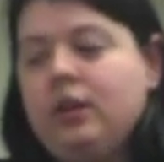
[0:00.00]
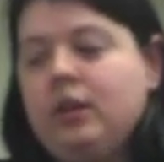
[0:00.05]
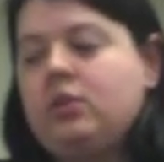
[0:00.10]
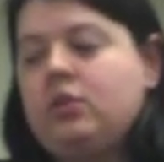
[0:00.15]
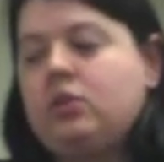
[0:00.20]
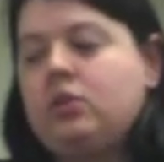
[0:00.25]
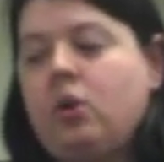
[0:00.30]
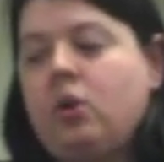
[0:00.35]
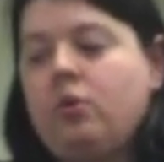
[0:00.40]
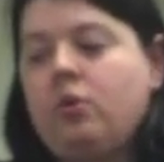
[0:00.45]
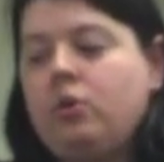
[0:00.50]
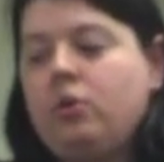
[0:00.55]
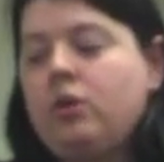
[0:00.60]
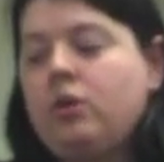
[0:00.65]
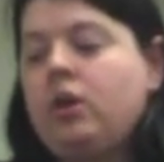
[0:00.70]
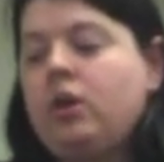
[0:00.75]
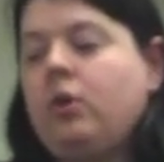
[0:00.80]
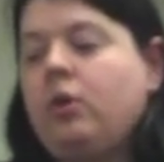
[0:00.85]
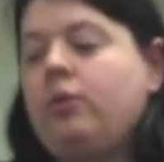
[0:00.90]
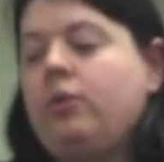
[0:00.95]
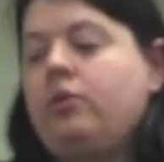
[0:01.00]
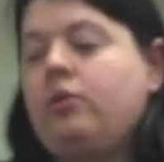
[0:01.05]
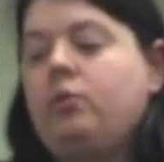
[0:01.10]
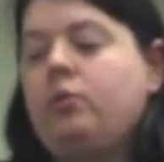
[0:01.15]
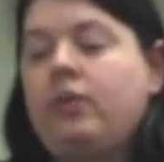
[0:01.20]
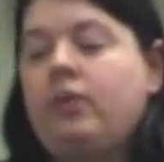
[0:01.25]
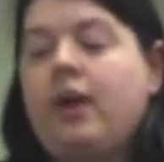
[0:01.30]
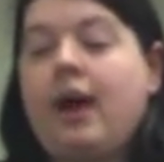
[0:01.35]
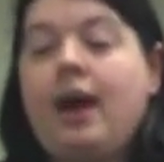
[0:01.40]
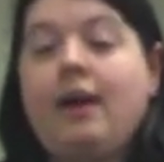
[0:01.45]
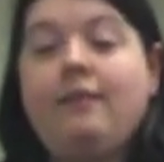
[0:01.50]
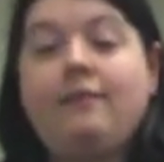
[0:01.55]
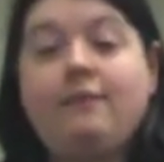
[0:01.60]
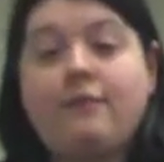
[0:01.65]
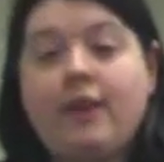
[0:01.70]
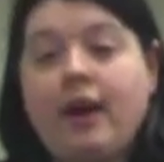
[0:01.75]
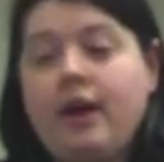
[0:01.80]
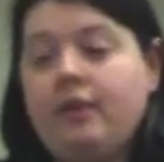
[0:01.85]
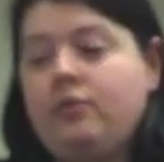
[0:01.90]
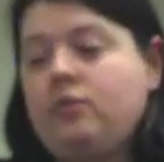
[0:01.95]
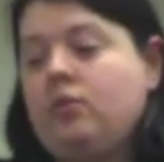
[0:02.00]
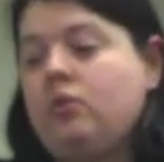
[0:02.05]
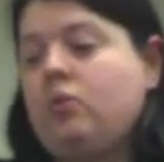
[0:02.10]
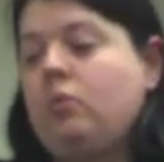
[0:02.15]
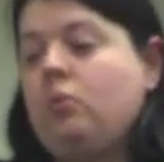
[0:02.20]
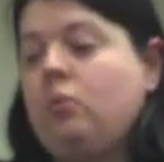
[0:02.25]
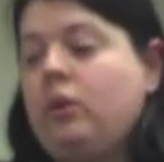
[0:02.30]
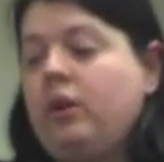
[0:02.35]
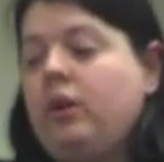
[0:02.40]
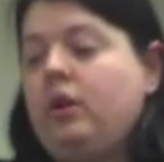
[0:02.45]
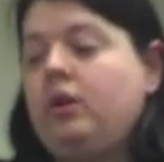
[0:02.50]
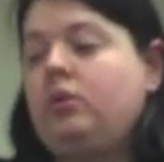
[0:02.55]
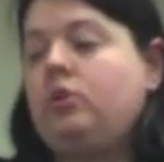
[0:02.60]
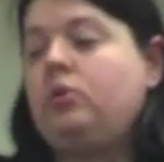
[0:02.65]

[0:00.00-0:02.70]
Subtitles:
So you could go through that faster. 1,